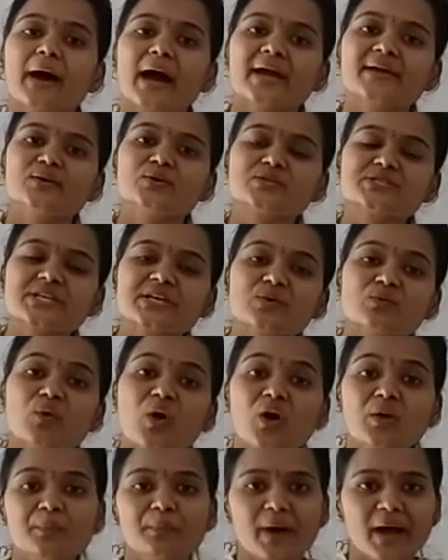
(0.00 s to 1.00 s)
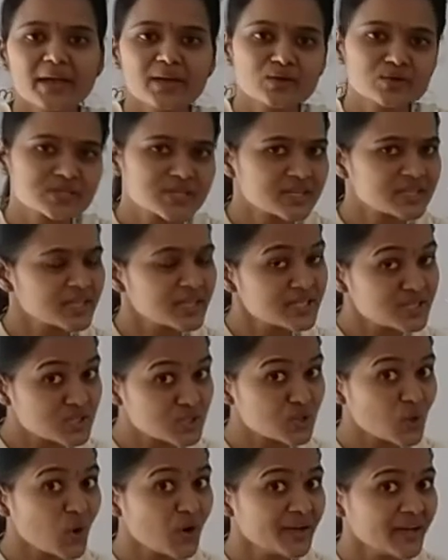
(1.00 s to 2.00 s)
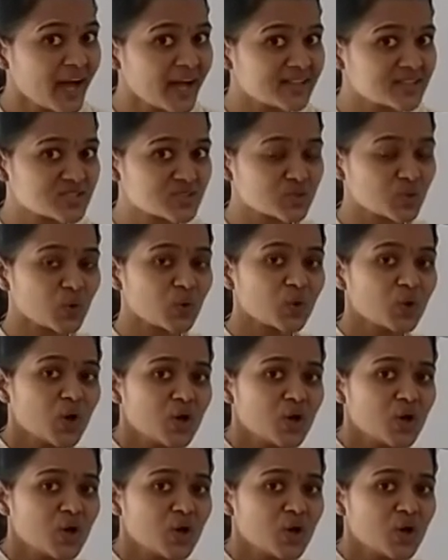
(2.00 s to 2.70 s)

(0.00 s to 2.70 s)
by using what? By using the stone also.